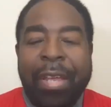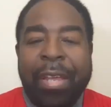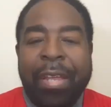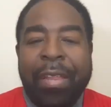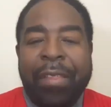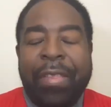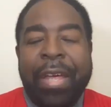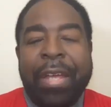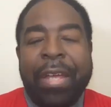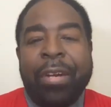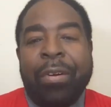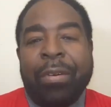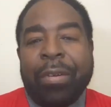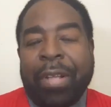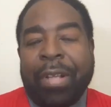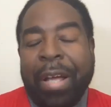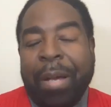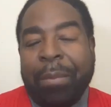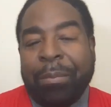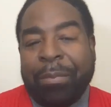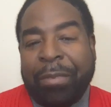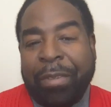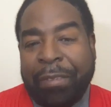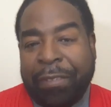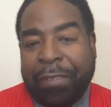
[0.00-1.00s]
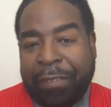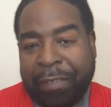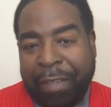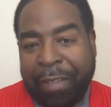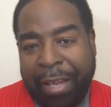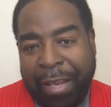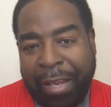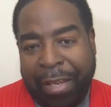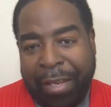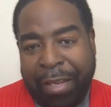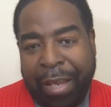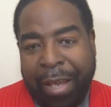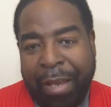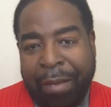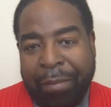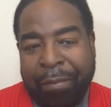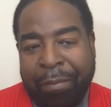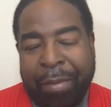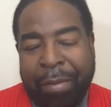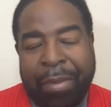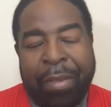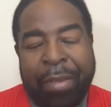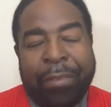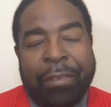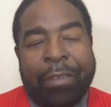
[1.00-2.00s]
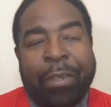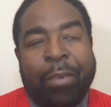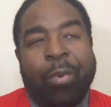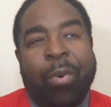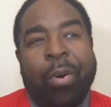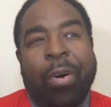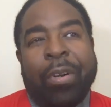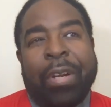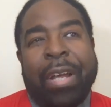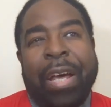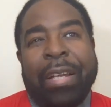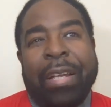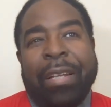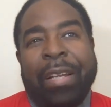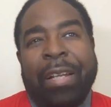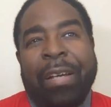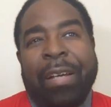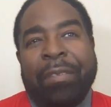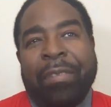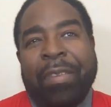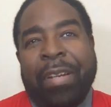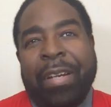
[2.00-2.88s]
they don't come to stay. There's a quote I love,